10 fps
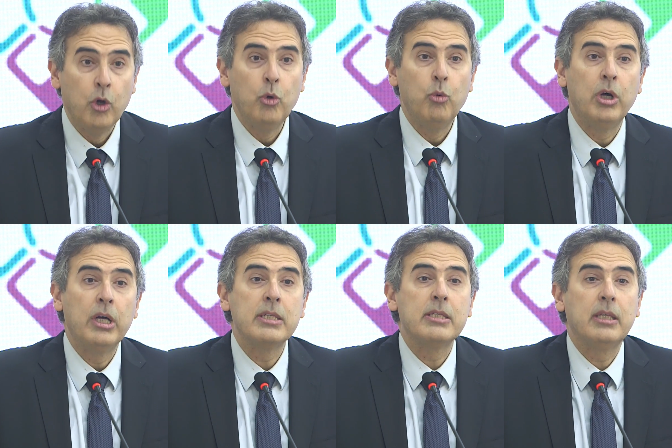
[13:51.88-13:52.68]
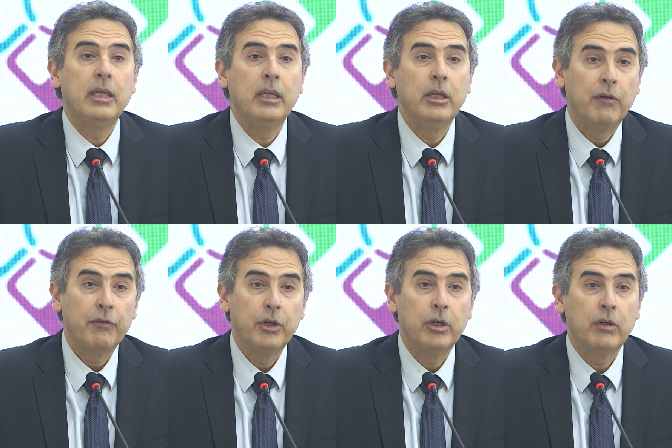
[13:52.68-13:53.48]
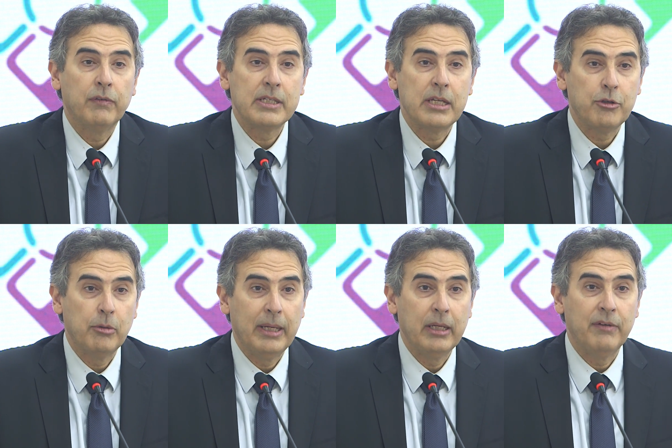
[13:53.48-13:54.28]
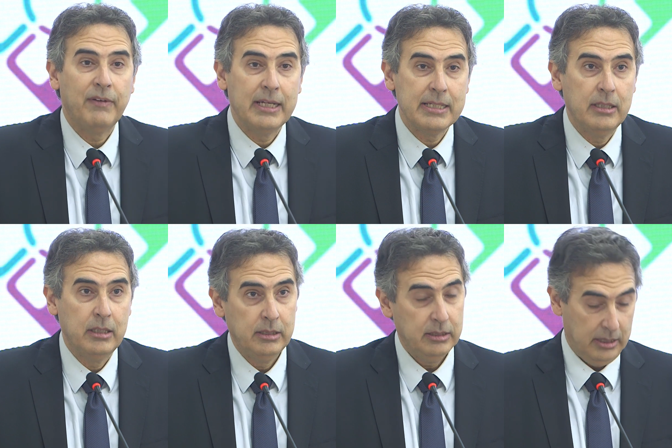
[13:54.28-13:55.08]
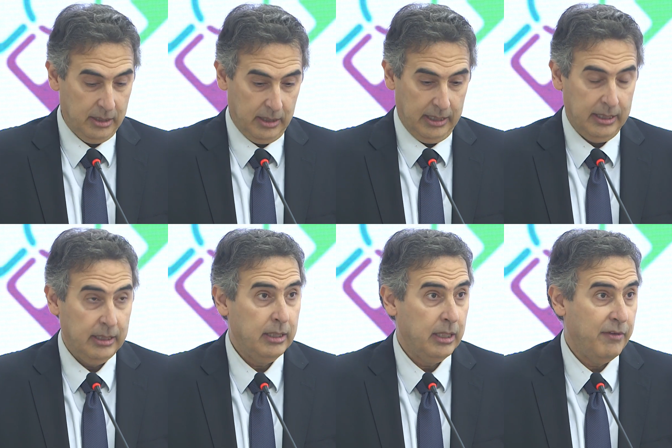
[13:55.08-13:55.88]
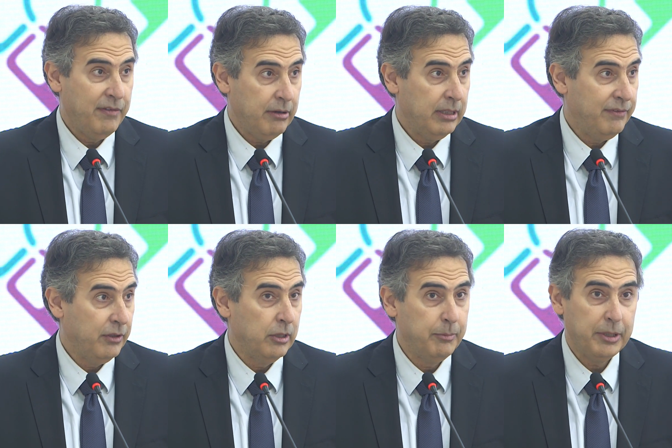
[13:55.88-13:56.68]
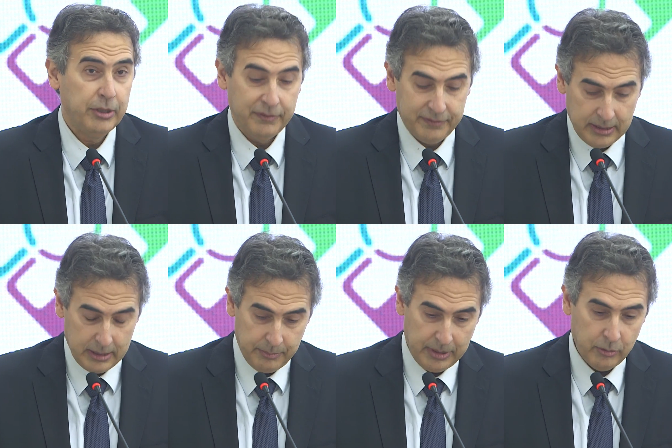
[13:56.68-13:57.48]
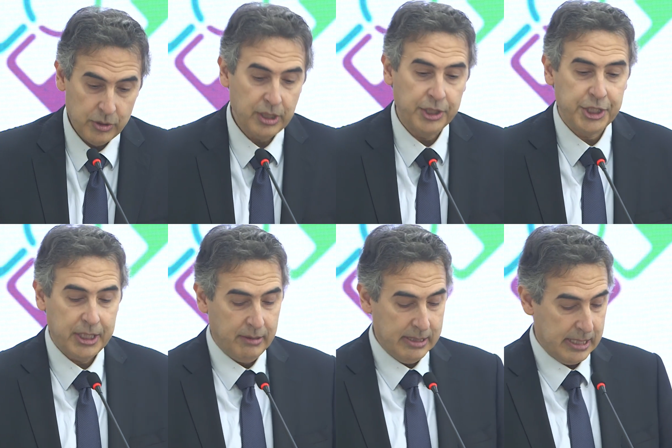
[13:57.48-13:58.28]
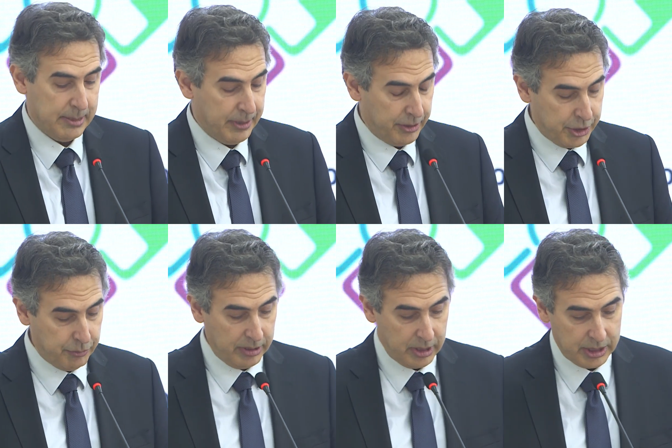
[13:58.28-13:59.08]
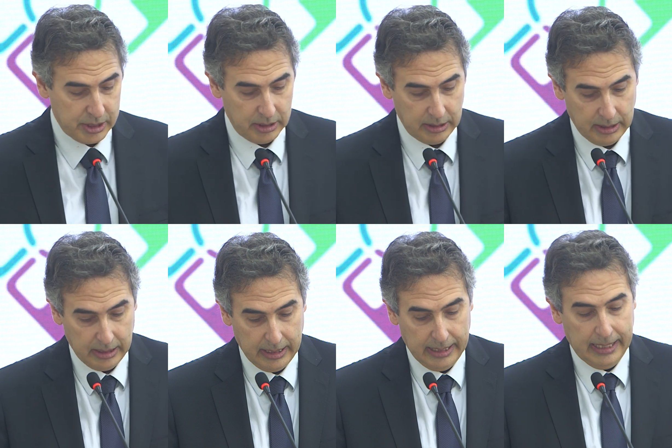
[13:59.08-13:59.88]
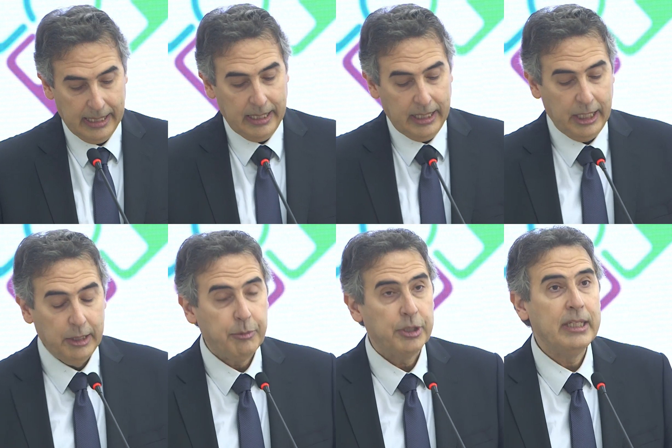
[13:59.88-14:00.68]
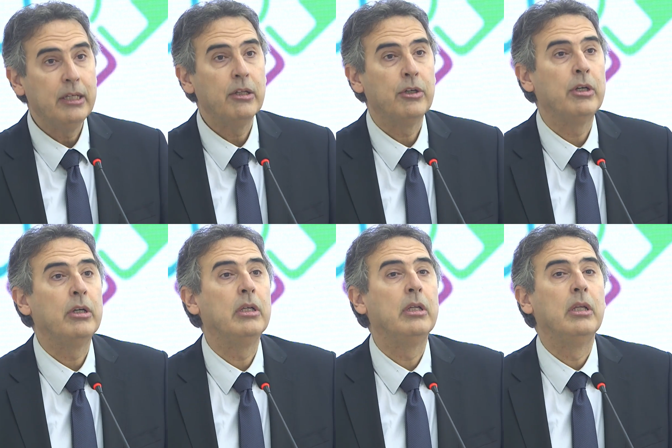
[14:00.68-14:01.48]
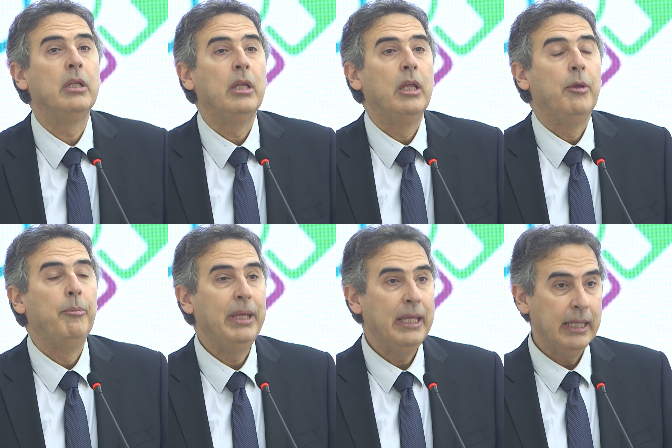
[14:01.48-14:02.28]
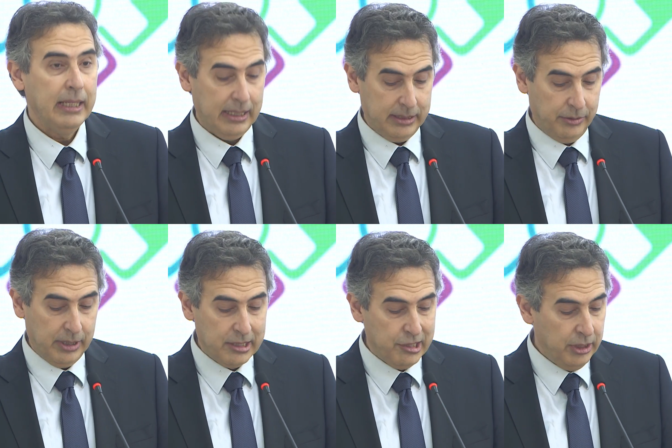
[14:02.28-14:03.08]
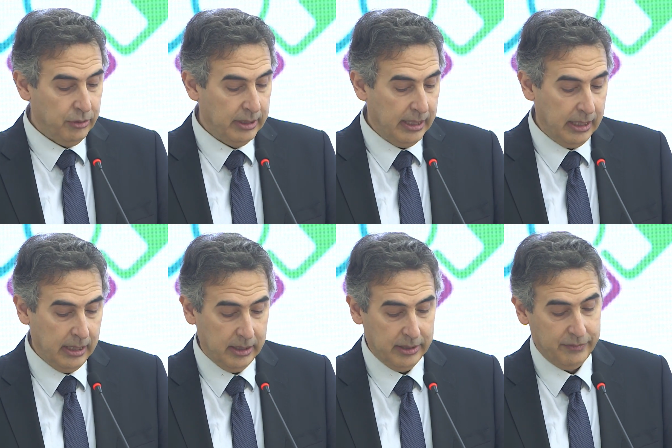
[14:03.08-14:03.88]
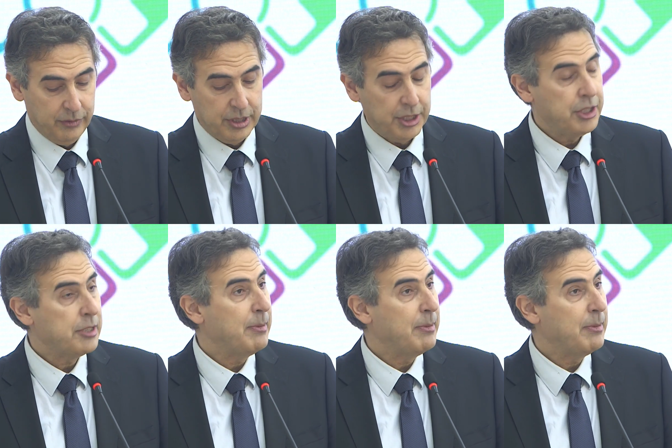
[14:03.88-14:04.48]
who was the governor of the Central Bank of Iceland in a very difficult period of time and who's going to share his experience with us. In particular, being at USG today for such a